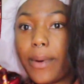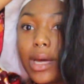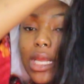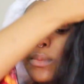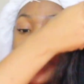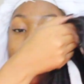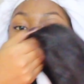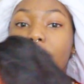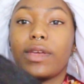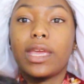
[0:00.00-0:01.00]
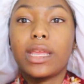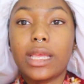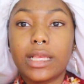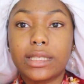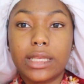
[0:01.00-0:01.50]
Body Wave. It
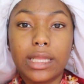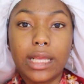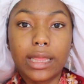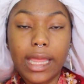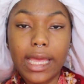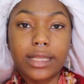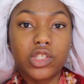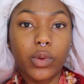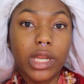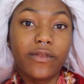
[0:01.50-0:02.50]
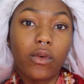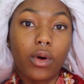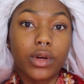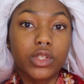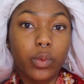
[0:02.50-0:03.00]
is in the lengths
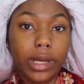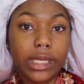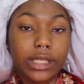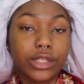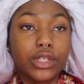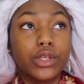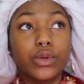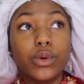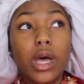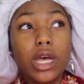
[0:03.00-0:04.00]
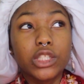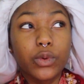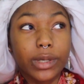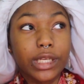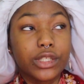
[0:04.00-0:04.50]
24, 22,
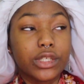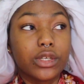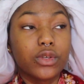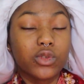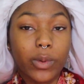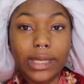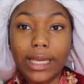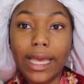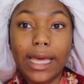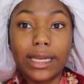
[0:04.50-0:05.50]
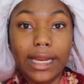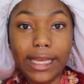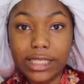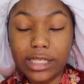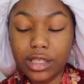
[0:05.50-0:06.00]
22, 20, and an
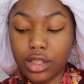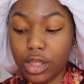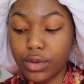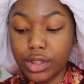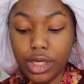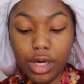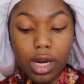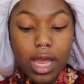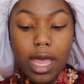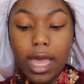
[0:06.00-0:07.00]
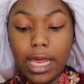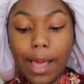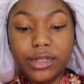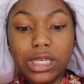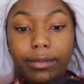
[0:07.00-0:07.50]
18-inch closure. And
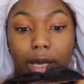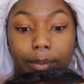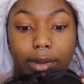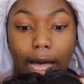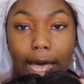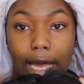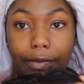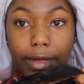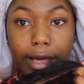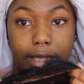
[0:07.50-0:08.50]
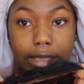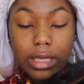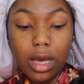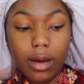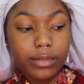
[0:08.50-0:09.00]
I'm just going to be applying this
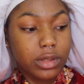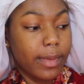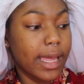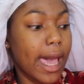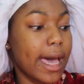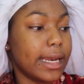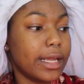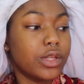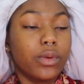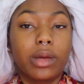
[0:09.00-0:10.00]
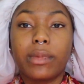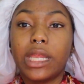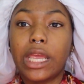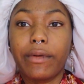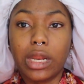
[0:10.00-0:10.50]
to my head and doing a
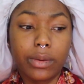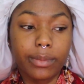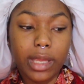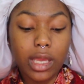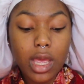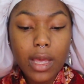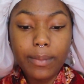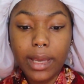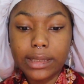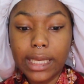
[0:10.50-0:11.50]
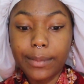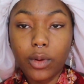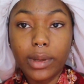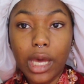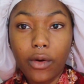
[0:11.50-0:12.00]
mini get ready with me because I am
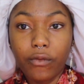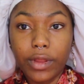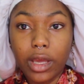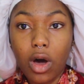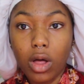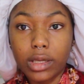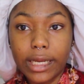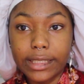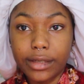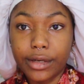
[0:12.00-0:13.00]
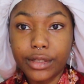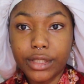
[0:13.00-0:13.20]
going out for like a holiday dinner.